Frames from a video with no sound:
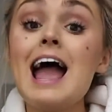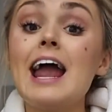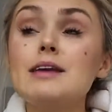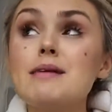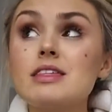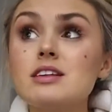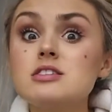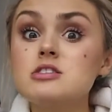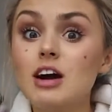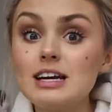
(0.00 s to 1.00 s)
It'd make the
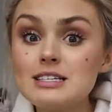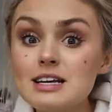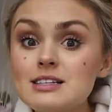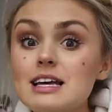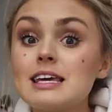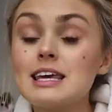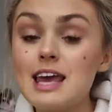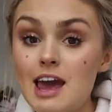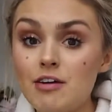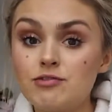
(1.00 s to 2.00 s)
nicest
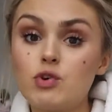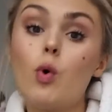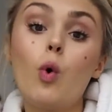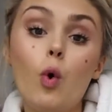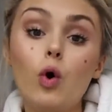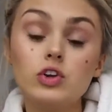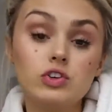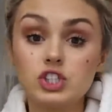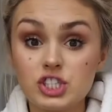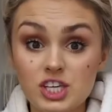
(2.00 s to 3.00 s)
gift, or
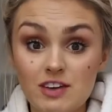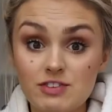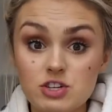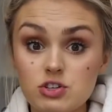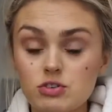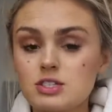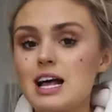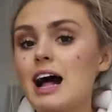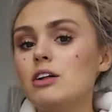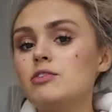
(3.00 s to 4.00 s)
you could just gift it to
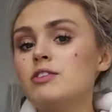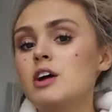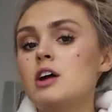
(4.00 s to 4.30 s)
yourself.